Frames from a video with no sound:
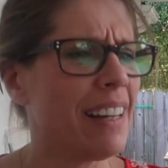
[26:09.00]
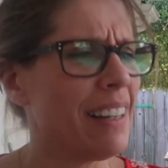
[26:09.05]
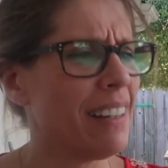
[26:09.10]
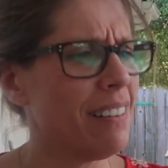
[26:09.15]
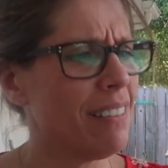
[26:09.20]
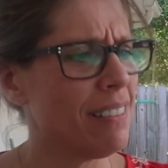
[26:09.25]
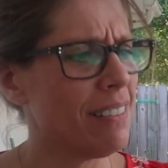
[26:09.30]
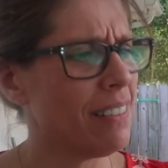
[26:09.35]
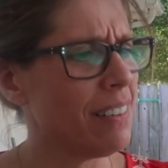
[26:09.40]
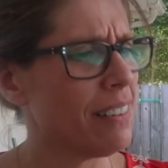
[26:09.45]
I
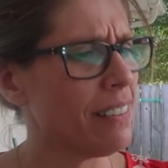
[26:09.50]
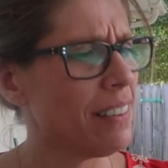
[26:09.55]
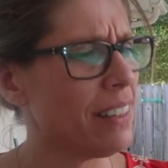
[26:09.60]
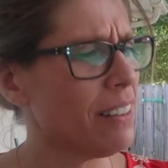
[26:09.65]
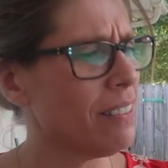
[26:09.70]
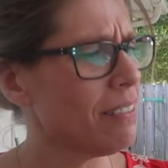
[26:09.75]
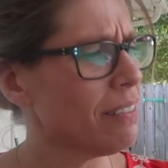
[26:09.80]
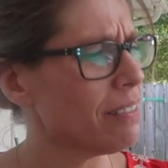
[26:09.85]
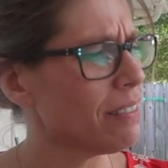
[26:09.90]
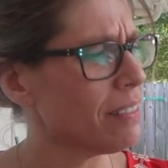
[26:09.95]
don't know, they
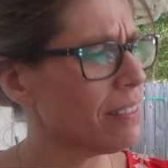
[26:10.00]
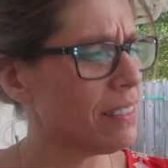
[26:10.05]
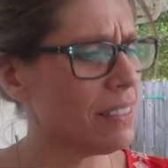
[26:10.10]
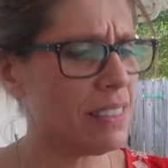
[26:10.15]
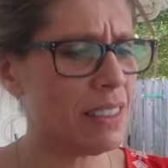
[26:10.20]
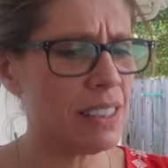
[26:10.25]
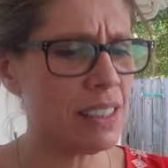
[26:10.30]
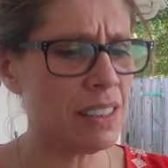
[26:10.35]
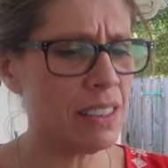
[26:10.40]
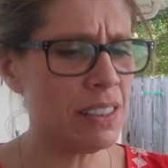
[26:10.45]

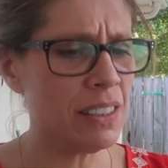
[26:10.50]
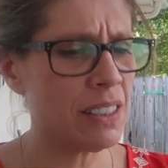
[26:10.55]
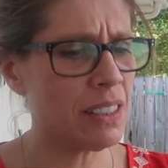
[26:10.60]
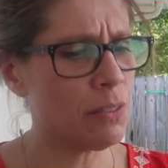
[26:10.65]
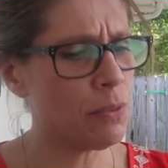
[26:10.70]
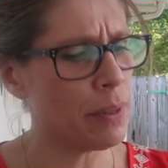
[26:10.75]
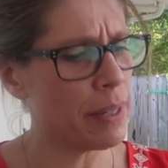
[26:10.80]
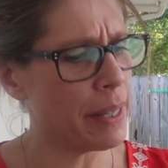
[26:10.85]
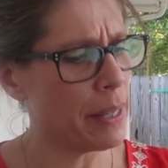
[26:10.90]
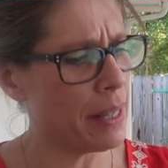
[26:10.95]
don't look
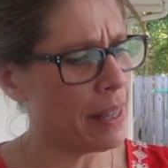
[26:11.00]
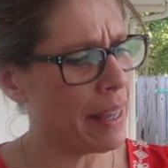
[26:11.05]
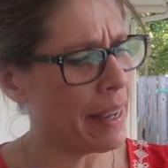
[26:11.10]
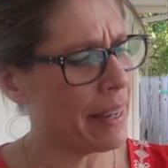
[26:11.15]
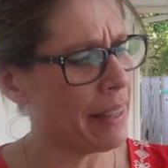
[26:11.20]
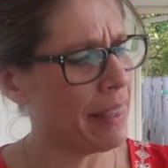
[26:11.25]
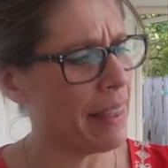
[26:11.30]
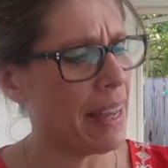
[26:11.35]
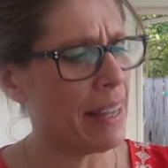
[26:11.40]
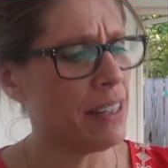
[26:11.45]
really
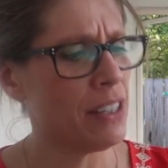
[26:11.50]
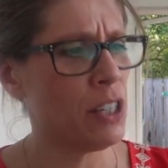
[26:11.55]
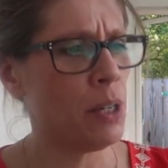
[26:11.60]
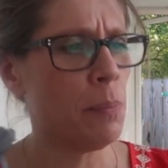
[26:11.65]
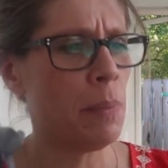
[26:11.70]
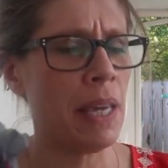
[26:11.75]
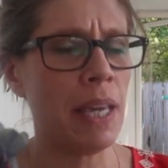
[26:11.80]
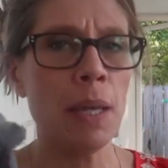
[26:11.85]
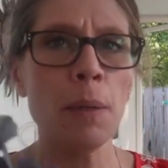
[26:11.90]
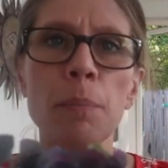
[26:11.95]
like that
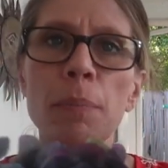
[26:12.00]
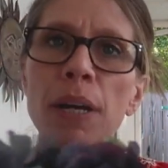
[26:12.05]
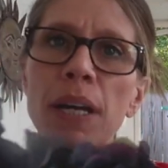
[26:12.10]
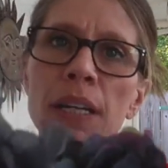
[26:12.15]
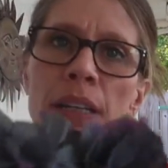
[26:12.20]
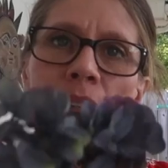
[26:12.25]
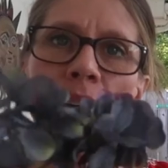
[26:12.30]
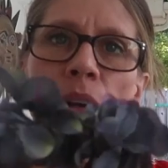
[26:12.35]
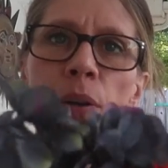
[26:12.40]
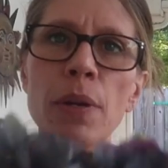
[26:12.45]
to me,
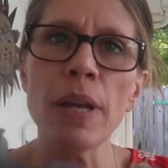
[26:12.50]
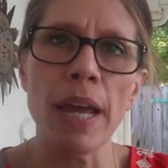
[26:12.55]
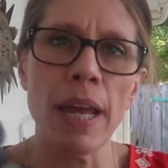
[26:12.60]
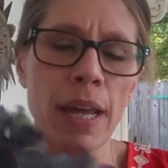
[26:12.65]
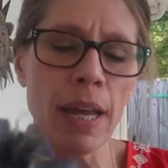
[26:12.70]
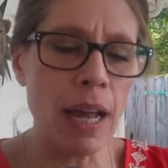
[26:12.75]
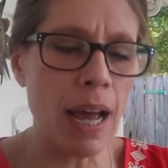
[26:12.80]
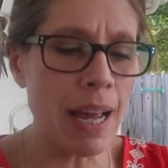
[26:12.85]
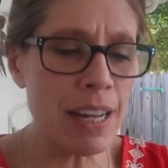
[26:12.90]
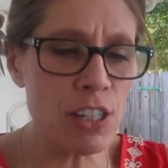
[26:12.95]
but
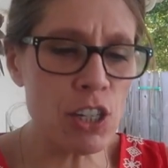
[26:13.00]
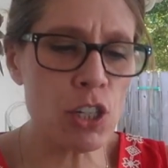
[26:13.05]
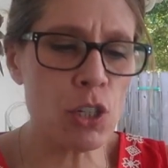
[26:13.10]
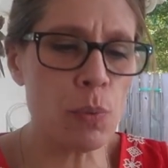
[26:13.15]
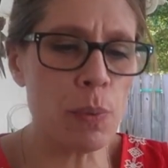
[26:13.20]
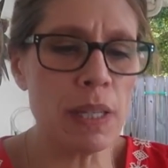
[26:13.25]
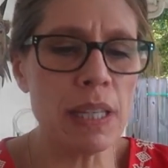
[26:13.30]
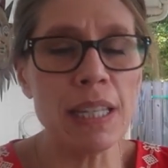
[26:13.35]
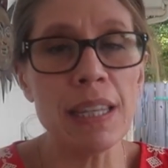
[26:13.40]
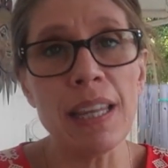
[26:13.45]
okay. I
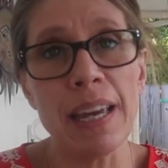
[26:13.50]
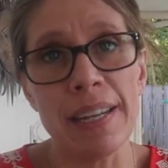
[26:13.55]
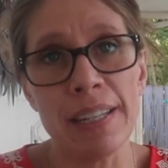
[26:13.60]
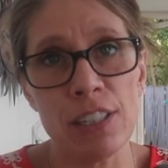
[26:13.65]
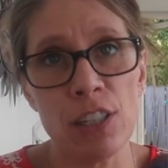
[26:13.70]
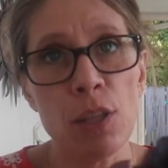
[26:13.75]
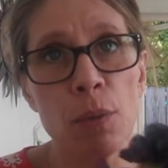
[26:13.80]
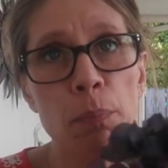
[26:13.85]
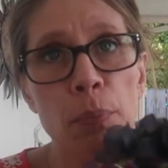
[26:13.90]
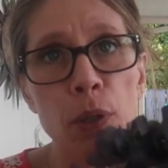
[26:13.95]
just really
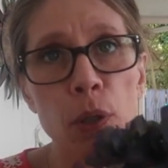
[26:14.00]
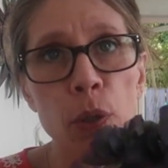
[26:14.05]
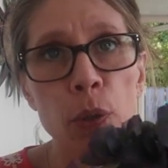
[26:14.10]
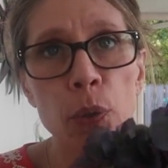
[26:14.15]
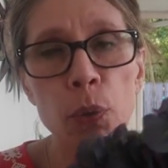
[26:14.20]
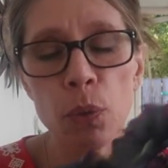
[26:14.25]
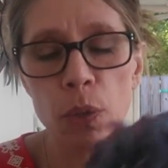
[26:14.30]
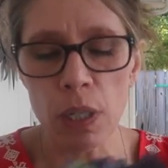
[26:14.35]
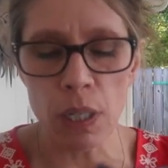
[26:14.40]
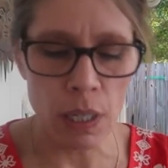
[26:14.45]
liked the
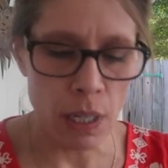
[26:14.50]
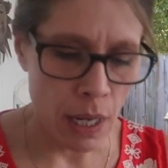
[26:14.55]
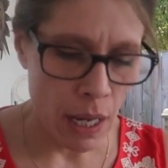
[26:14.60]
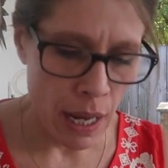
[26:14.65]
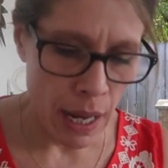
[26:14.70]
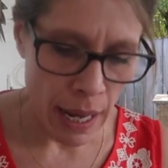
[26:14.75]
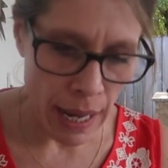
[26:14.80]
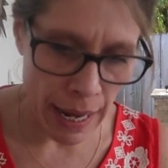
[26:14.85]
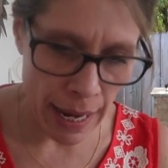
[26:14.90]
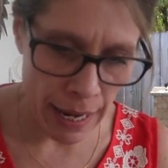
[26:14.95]
blue
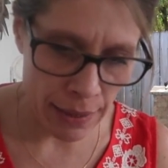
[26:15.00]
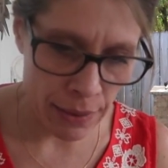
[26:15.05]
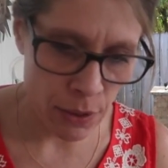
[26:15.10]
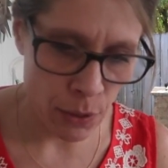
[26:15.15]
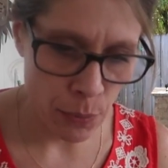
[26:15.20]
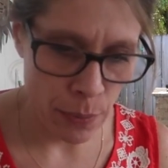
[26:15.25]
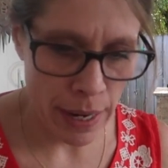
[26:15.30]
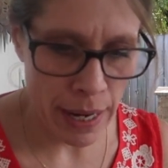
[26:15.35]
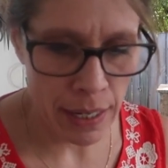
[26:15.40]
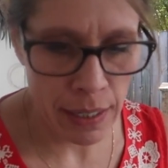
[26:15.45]
and
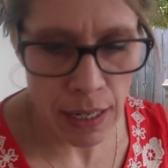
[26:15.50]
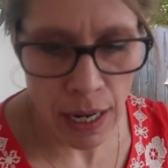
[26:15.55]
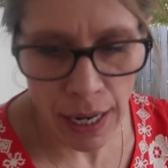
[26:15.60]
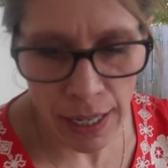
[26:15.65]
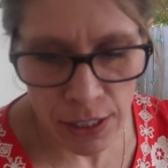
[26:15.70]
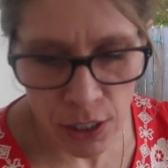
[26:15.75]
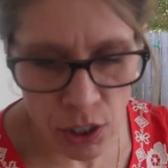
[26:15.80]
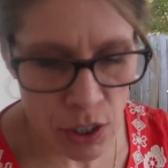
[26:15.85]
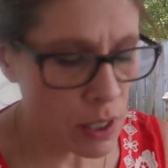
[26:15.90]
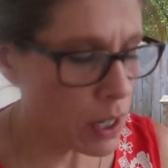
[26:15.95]
the red.
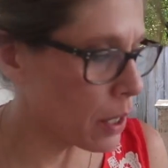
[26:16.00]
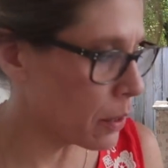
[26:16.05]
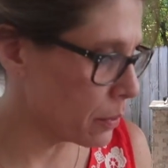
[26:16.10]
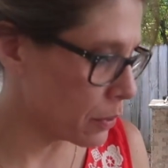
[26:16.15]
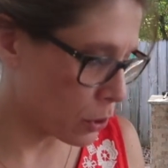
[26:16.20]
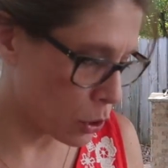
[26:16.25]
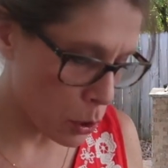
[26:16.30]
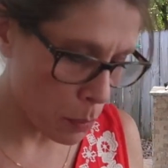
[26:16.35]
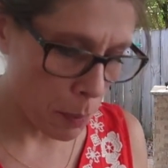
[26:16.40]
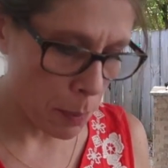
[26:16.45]
I just thought it
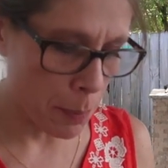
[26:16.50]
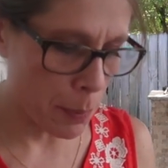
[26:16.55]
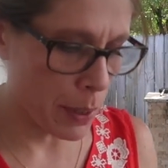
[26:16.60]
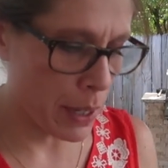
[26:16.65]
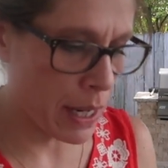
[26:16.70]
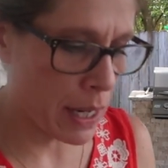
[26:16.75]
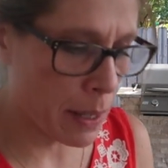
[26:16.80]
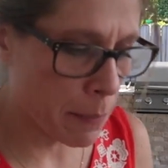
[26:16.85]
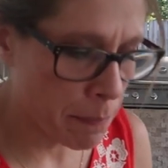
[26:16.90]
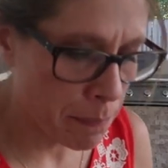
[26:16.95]
was super
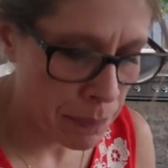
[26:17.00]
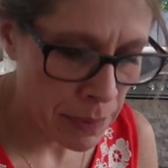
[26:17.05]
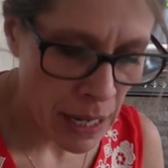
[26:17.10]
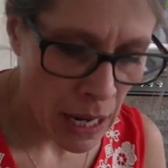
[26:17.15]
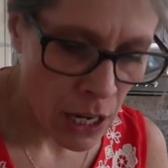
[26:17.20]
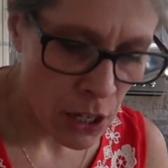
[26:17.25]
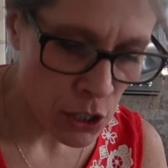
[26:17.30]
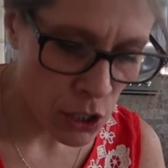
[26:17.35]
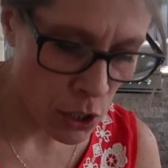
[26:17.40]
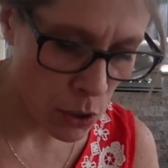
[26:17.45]
pretty
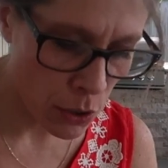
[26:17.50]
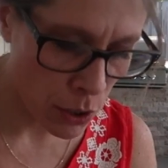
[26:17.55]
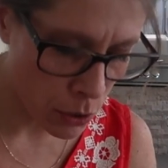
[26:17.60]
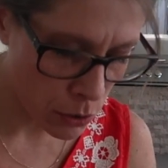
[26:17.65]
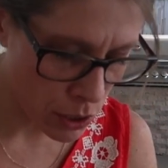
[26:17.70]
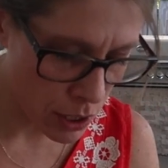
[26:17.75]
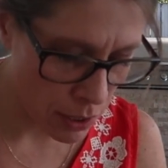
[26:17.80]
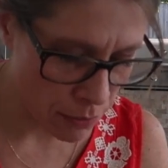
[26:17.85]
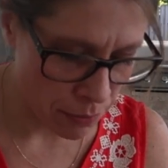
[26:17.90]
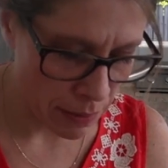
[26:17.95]
so
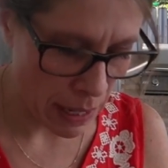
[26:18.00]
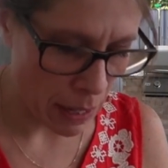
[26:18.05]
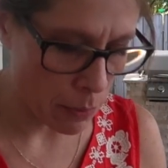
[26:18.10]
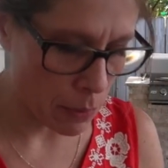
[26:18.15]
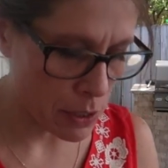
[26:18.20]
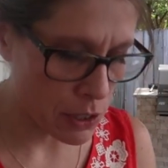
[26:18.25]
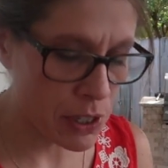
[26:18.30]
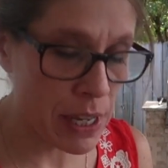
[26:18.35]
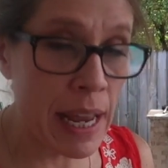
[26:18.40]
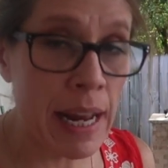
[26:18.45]
those are the
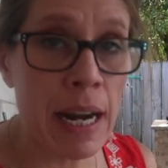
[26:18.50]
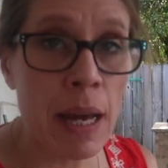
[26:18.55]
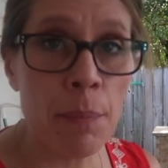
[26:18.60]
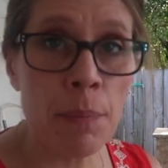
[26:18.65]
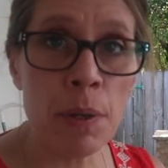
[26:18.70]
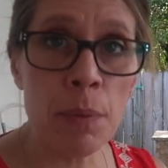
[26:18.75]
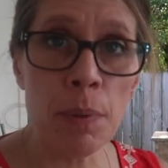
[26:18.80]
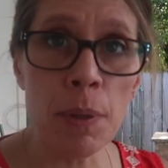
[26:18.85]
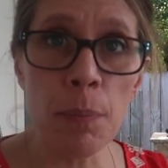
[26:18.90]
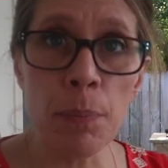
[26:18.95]
flowers. And
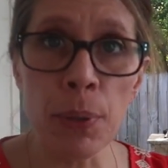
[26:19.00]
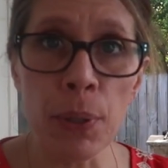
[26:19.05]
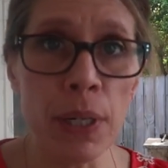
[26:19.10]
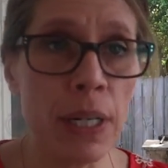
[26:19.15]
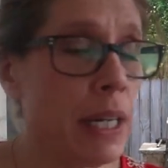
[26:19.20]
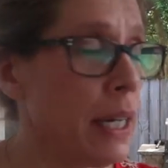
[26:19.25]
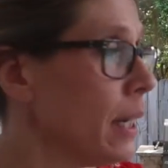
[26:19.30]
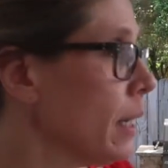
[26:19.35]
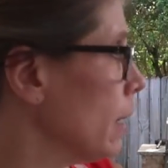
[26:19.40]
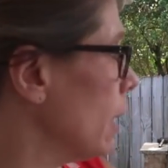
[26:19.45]
I'm gonna be
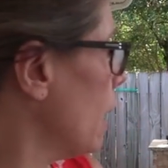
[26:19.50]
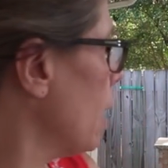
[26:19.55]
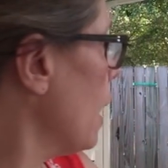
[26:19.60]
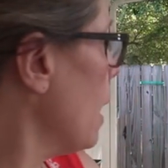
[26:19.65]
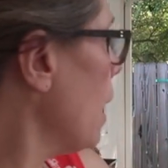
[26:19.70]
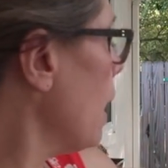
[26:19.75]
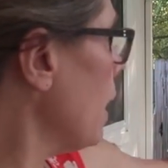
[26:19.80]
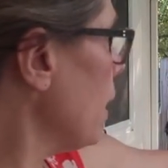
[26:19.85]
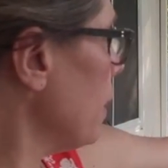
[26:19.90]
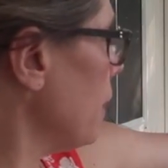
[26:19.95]
putting
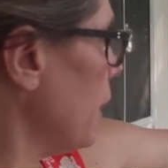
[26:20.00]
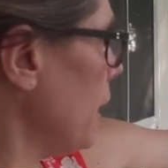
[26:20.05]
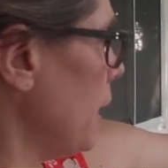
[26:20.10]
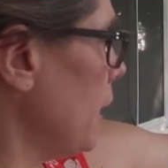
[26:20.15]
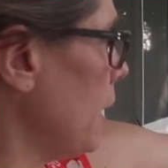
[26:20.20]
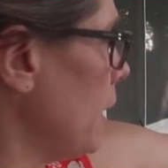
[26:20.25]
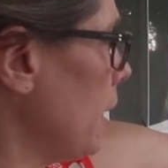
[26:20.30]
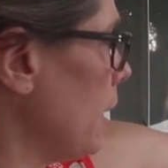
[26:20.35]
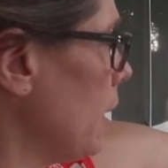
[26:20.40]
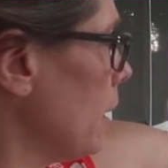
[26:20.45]

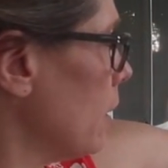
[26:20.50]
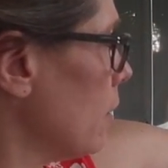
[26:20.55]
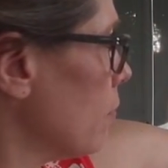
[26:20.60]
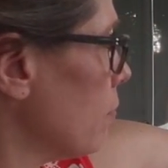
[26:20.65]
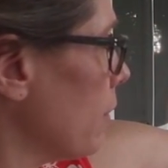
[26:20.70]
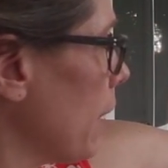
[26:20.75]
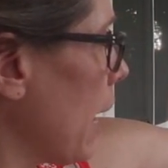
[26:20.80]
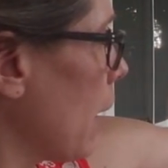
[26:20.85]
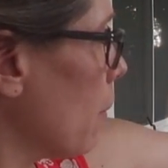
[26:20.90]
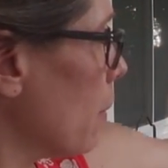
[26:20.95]
the
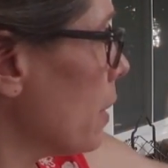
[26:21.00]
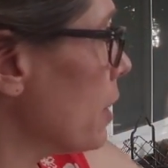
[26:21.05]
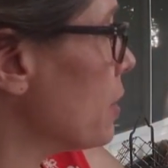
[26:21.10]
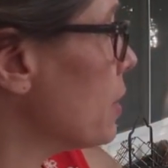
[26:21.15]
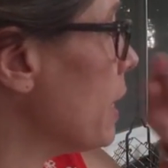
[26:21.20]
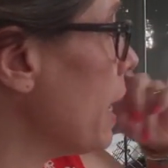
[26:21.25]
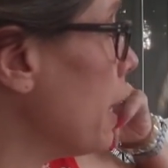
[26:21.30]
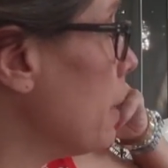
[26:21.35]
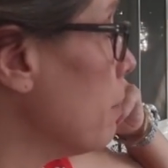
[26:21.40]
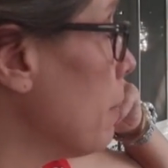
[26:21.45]

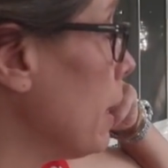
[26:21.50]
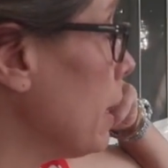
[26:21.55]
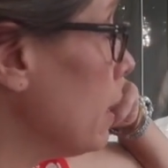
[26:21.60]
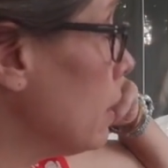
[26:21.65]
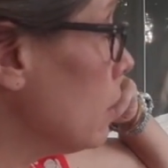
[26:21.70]
flowers in my